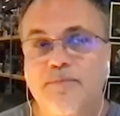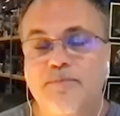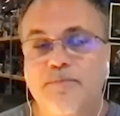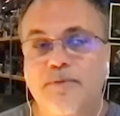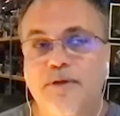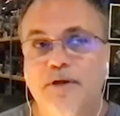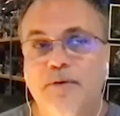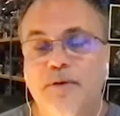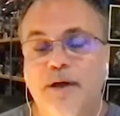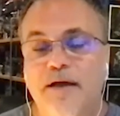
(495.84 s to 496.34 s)

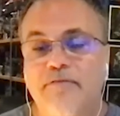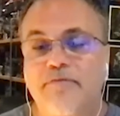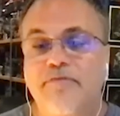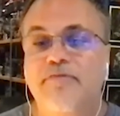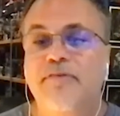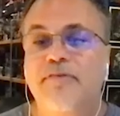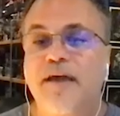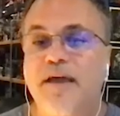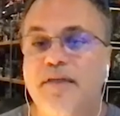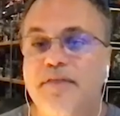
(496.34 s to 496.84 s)
you know, have
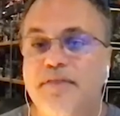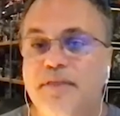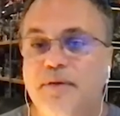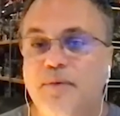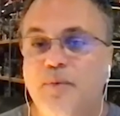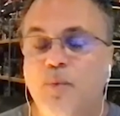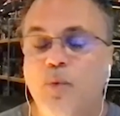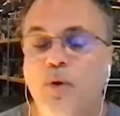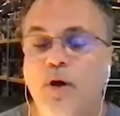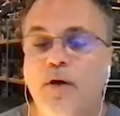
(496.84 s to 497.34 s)
faith
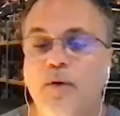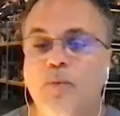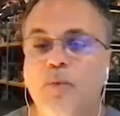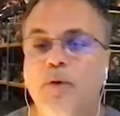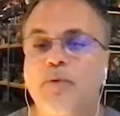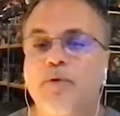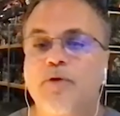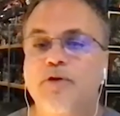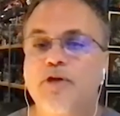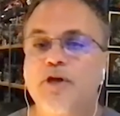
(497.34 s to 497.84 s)
in what
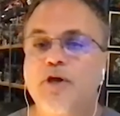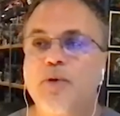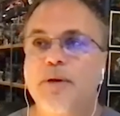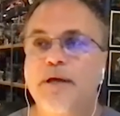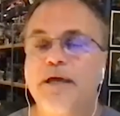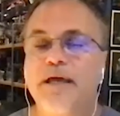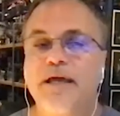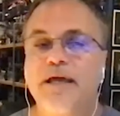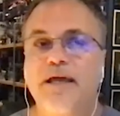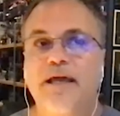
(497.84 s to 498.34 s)
we were
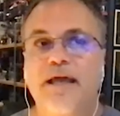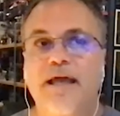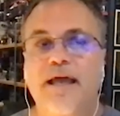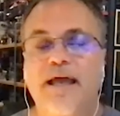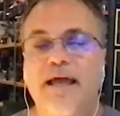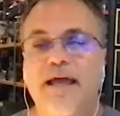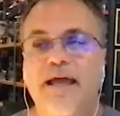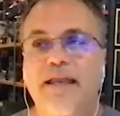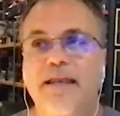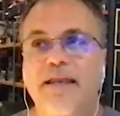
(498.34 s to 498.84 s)
doing
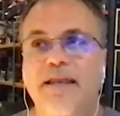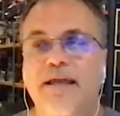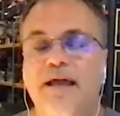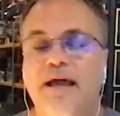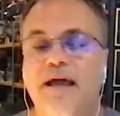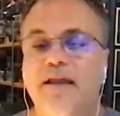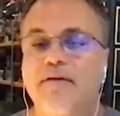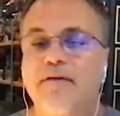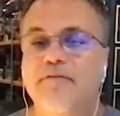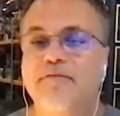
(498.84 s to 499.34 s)
and
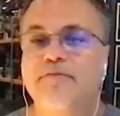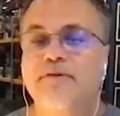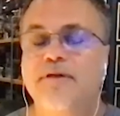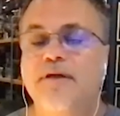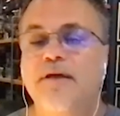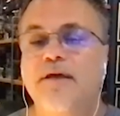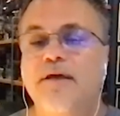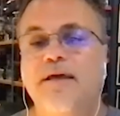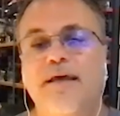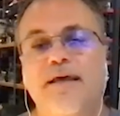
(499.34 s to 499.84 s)
kind of
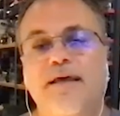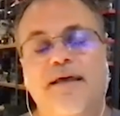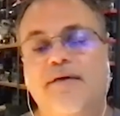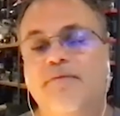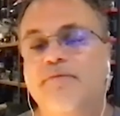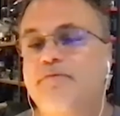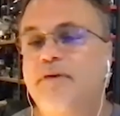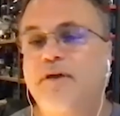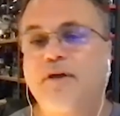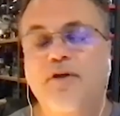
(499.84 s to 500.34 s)

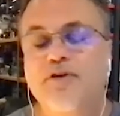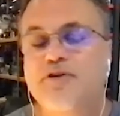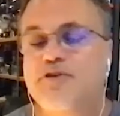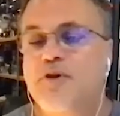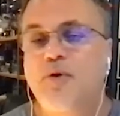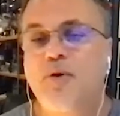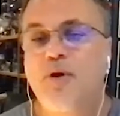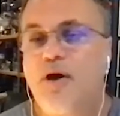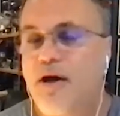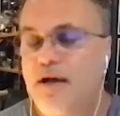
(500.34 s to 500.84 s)
fingers
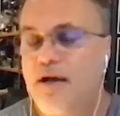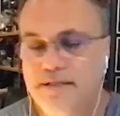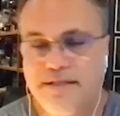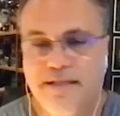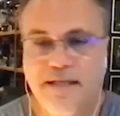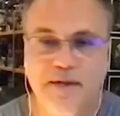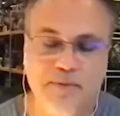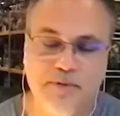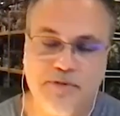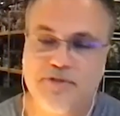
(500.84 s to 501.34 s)
crossed
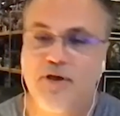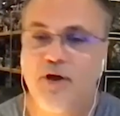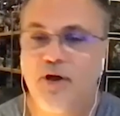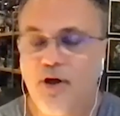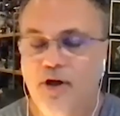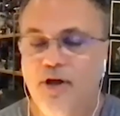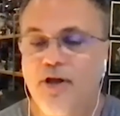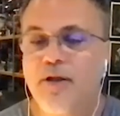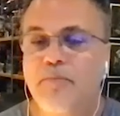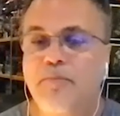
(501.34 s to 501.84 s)
that it was
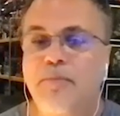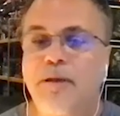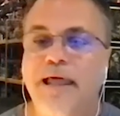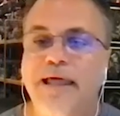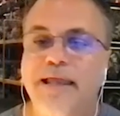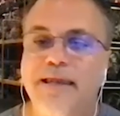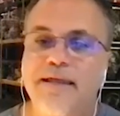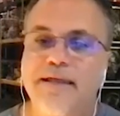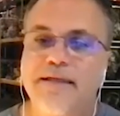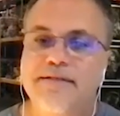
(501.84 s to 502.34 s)
all going to
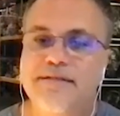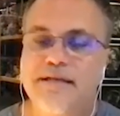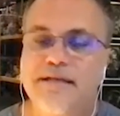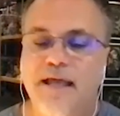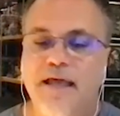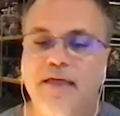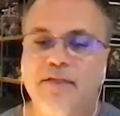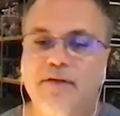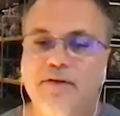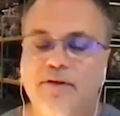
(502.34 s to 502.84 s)
blend in
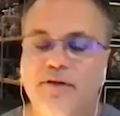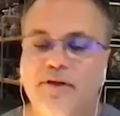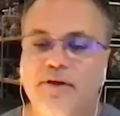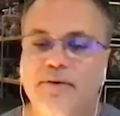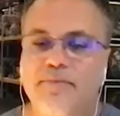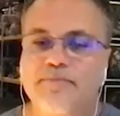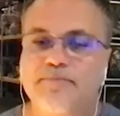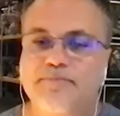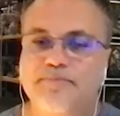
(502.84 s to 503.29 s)
together. You know.